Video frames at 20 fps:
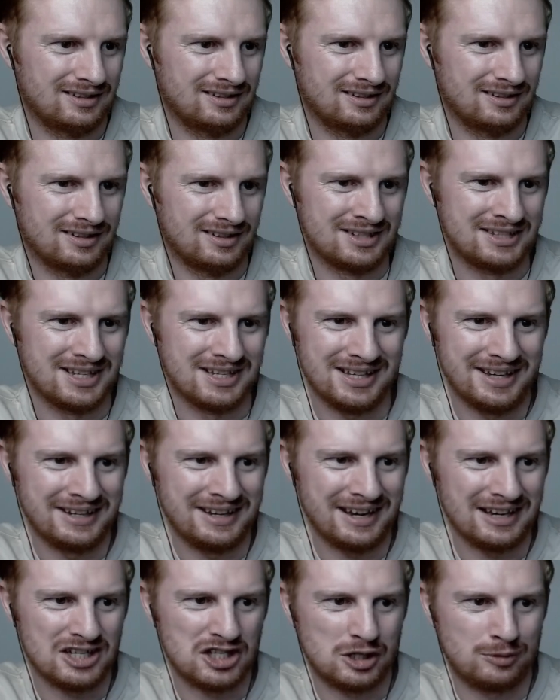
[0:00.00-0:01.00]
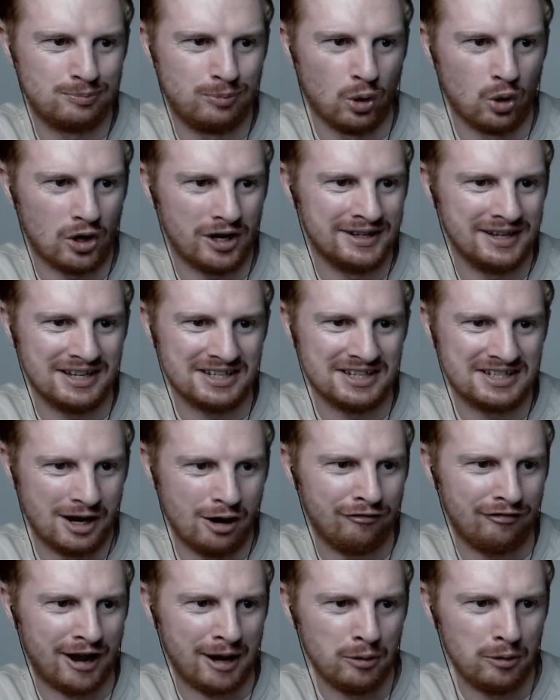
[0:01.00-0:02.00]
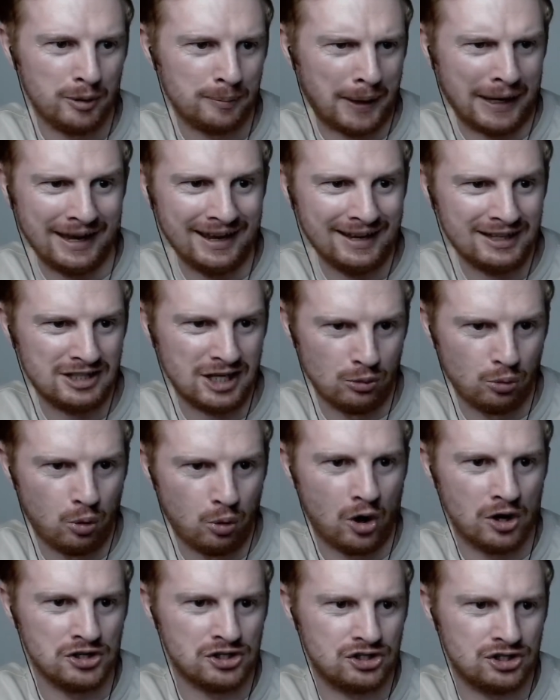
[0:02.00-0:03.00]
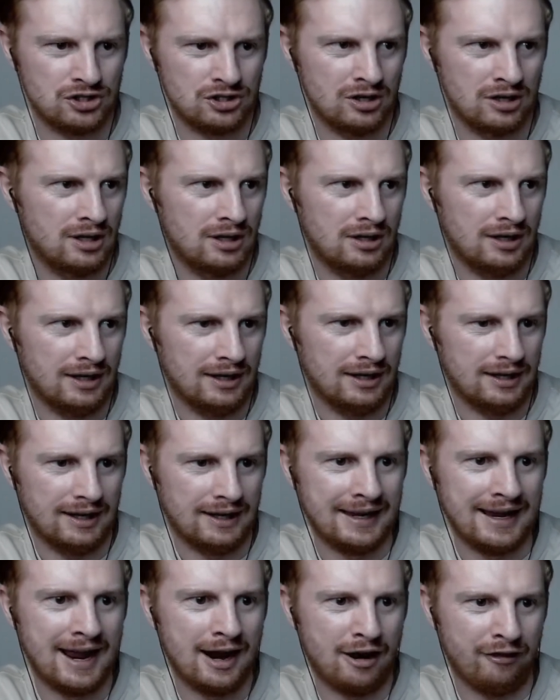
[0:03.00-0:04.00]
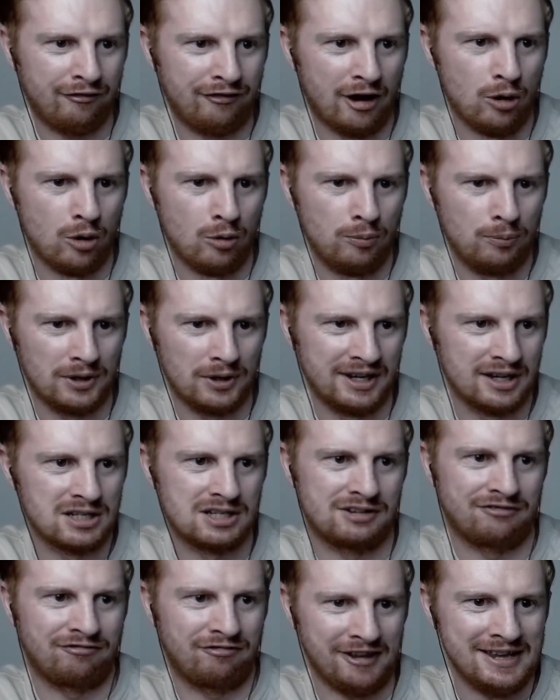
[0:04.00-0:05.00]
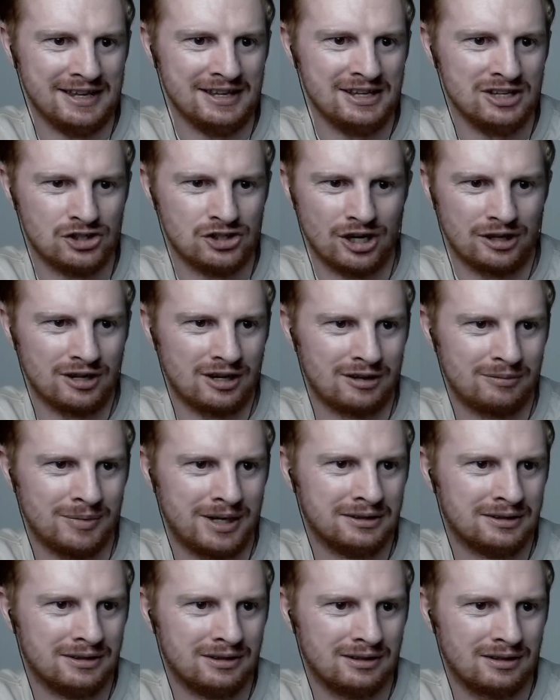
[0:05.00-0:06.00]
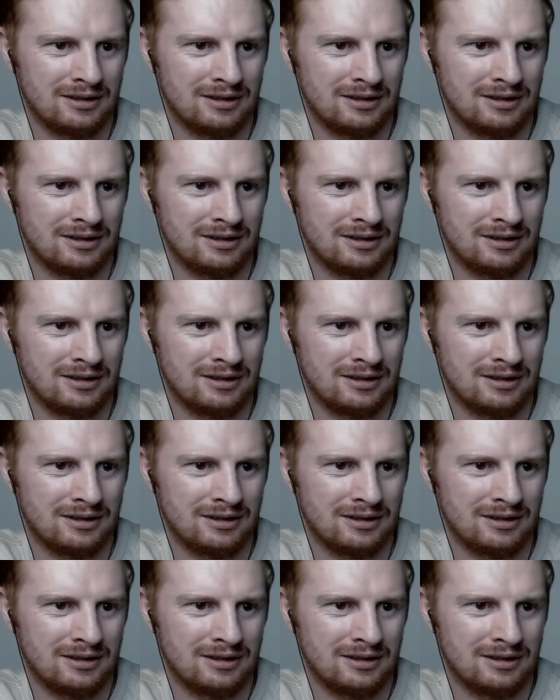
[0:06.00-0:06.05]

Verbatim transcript: This is like a sport in itself. I would pay to watch AFL players fight each other, man.